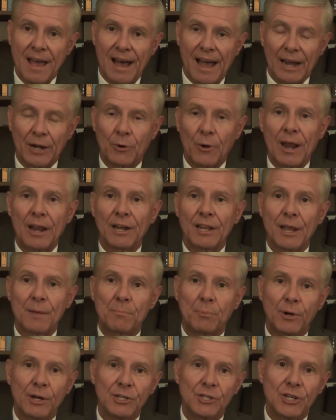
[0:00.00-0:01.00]
I greatly
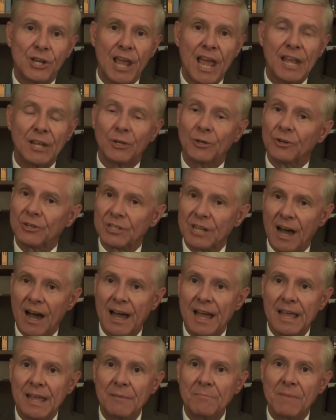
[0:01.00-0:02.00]
appreciate your
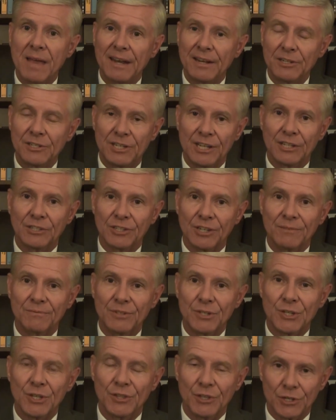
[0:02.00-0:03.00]
time and attention
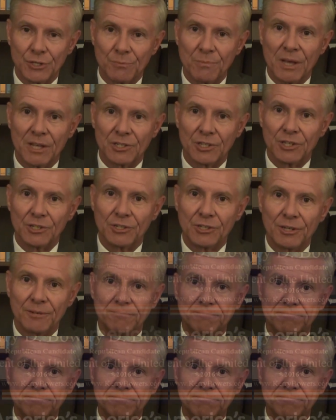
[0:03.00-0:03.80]
to this message.